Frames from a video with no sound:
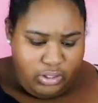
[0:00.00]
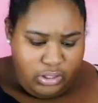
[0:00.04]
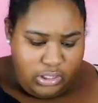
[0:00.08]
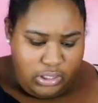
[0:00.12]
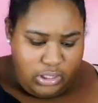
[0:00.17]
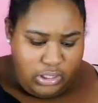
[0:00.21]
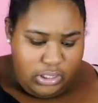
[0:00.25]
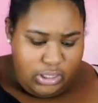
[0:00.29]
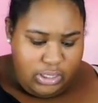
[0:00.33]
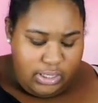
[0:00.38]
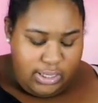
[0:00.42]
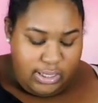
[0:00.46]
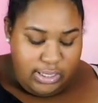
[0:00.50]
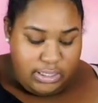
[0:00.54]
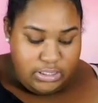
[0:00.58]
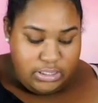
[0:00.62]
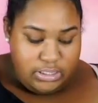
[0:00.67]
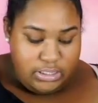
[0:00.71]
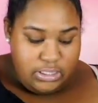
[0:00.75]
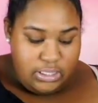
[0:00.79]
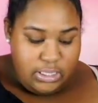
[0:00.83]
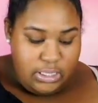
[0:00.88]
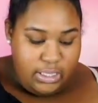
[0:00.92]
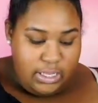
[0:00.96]
Then the
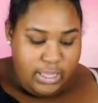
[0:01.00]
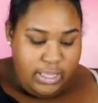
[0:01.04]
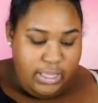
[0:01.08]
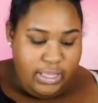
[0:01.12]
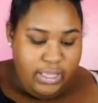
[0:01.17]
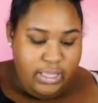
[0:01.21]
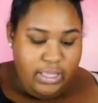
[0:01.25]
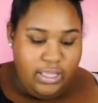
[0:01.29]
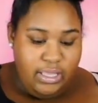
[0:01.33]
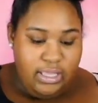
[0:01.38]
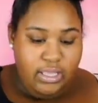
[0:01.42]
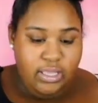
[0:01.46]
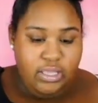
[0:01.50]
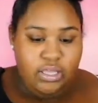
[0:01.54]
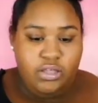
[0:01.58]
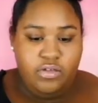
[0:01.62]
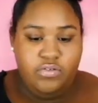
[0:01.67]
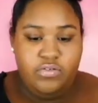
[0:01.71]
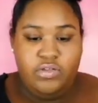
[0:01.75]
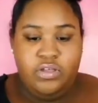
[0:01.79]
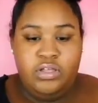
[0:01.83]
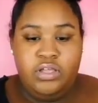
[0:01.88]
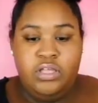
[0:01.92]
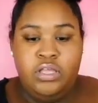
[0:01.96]
next thing I have
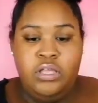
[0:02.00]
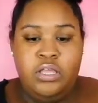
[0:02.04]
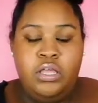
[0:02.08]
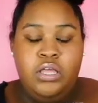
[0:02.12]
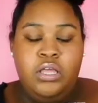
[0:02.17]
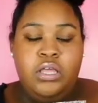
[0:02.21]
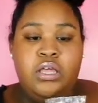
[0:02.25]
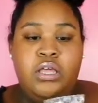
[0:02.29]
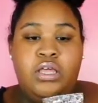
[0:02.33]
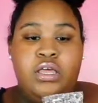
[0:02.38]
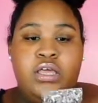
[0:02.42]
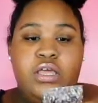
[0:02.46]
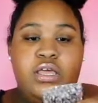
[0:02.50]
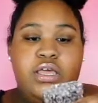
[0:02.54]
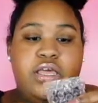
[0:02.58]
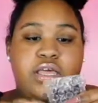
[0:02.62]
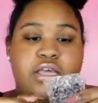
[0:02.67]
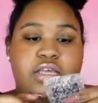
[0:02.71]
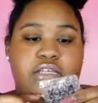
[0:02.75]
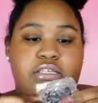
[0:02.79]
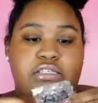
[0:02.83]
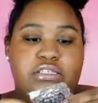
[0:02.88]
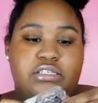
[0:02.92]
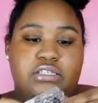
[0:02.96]

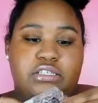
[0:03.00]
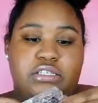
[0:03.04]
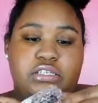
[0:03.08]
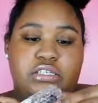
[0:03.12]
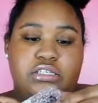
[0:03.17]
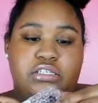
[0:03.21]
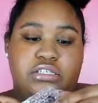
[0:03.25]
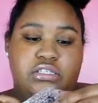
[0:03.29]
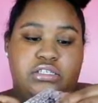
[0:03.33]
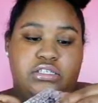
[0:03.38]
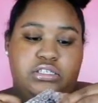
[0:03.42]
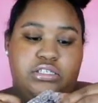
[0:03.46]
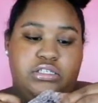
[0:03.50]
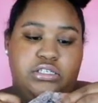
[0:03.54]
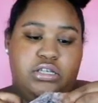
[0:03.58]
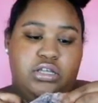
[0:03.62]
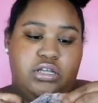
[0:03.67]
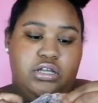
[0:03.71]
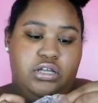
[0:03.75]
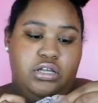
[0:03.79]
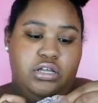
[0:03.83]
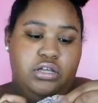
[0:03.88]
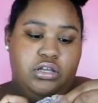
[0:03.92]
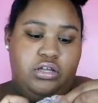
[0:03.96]
is this
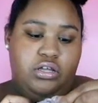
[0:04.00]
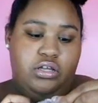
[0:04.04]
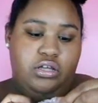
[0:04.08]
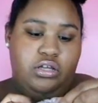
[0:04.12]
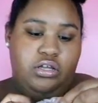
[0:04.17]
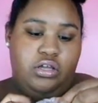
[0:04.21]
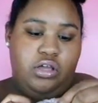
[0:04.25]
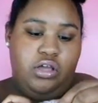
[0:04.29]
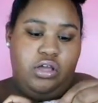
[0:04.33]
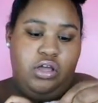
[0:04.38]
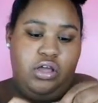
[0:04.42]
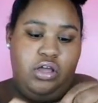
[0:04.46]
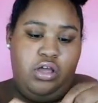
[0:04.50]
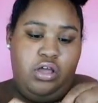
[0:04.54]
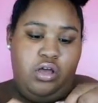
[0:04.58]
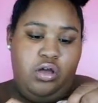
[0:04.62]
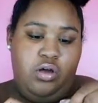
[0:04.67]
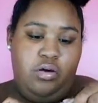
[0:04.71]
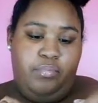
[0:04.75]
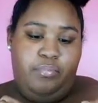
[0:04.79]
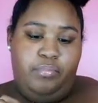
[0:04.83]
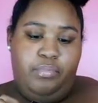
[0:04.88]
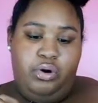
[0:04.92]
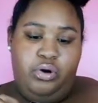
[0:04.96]

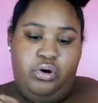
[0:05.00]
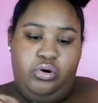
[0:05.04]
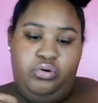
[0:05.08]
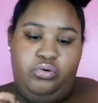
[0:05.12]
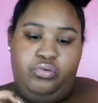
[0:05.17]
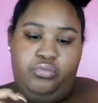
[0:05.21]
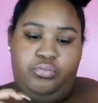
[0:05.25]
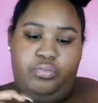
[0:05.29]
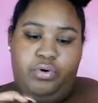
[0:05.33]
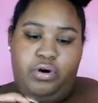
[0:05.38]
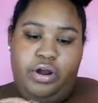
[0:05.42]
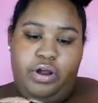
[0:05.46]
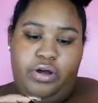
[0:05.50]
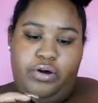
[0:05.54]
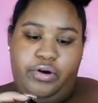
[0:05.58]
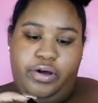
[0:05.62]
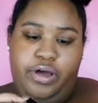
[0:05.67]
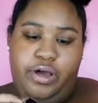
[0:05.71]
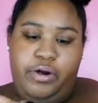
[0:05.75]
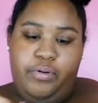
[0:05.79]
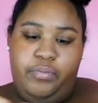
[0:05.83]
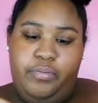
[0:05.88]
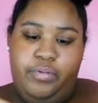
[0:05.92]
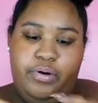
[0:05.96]
bold brow
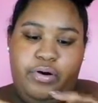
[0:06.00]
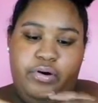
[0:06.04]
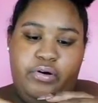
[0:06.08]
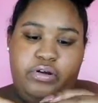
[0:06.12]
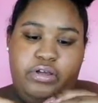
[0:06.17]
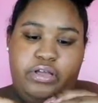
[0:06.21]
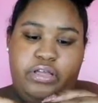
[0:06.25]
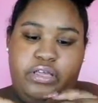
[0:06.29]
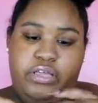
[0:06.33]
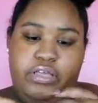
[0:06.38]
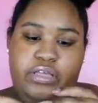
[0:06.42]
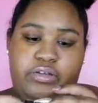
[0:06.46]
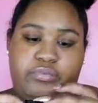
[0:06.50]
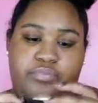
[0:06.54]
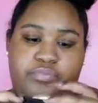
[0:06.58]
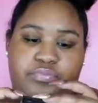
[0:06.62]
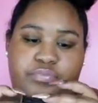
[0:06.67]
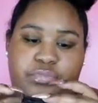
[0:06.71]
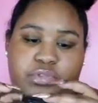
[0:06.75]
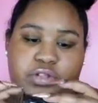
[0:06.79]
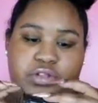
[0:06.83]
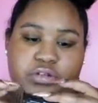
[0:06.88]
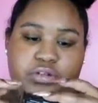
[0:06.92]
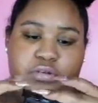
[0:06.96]
eyebrow kit
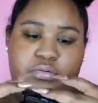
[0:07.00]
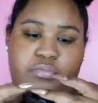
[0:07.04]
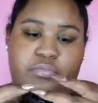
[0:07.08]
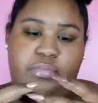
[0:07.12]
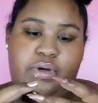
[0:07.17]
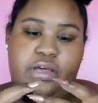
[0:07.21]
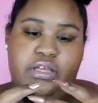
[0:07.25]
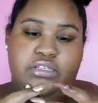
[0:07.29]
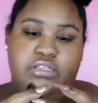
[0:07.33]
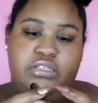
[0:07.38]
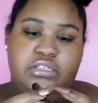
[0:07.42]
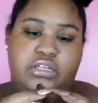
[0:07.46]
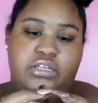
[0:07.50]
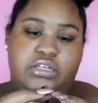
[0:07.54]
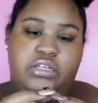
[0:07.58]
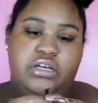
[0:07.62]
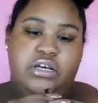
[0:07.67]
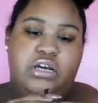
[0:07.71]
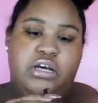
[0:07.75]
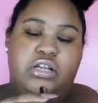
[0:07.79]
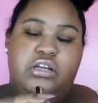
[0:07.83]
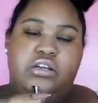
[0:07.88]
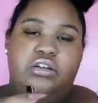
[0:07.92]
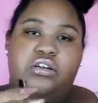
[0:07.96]
by City
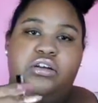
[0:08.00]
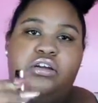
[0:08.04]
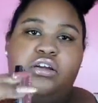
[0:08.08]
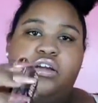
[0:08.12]
Color.